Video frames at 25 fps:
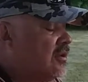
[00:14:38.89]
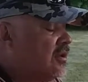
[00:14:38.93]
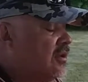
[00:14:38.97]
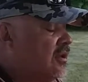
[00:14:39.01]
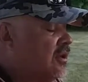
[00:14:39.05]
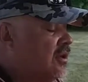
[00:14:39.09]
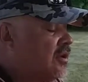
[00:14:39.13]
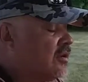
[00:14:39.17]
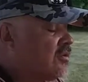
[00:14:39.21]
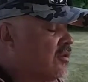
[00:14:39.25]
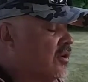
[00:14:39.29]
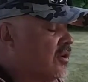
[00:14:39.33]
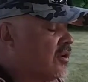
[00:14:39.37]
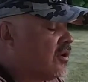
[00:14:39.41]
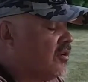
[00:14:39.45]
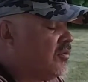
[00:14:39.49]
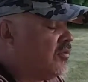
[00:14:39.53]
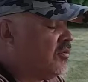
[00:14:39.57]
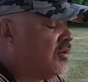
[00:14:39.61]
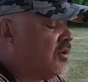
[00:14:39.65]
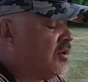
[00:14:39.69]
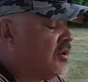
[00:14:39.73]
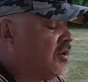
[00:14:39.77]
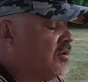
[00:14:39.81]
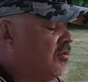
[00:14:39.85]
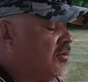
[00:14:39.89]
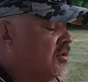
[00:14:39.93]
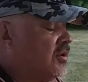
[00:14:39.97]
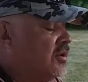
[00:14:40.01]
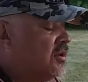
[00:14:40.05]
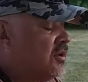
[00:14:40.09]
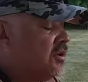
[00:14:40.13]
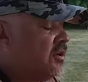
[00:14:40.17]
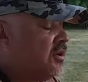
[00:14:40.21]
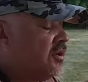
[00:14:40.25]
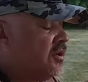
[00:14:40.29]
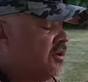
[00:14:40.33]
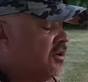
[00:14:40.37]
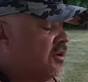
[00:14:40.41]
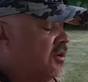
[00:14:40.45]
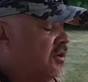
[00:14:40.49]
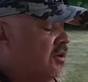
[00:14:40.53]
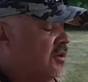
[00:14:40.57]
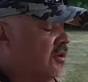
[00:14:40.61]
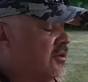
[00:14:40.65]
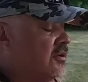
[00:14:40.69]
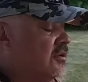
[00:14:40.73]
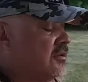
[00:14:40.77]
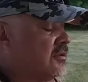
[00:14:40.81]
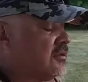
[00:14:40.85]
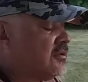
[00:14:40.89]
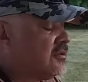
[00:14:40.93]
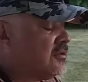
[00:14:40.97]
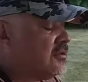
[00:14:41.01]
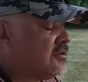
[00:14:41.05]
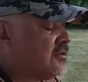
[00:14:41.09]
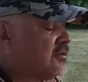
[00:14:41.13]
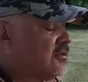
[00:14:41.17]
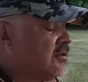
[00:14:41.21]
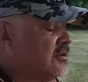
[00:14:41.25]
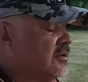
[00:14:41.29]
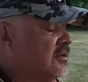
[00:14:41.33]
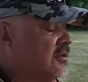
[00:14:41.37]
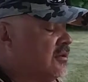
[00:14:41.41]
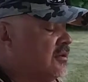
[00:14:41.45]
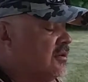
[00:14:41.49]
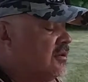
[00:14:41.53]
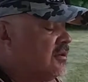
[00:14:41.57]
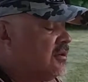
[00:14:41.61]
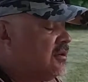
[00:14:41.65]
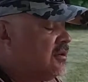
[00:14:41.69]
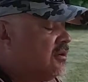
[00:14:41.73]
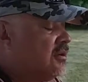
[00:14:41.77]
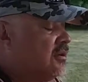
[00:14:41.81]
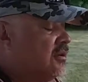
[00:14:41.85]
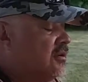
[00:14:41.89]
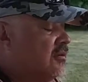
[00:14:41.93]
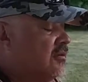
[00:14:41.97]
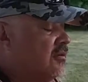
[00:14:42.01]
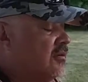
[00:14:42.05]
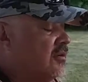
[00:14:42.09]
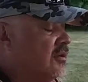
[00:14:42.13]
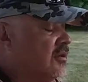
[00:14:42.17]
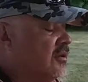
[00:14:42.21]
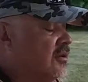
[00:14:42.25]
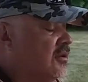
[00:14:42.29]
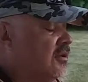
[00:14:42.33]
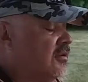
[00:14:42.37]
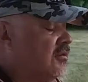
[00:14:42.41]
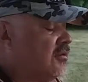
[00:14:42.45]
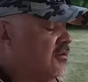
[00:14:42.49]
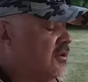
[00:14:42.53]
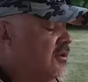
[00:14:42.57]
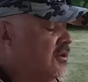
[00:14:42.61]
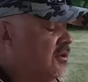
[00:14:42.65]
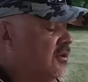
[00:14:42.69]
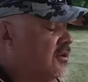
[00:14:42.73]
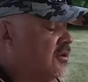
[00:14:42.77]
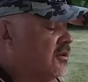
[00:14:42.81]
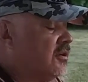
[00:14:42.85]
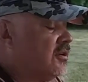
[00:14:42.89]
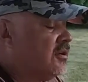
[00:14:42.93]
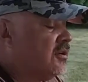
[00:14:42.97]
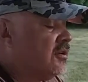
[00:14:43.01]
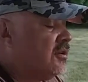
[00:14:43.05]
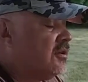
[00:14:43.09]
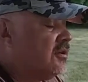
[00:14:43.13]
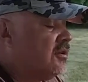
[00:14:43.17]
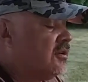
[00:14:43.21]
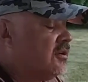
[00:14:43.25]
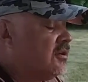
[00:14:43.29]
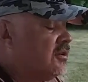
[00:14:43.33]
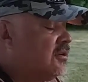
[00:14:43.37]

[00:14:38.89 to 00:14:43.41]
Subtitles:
Yeah, it's looking really, really good there. Really, really good.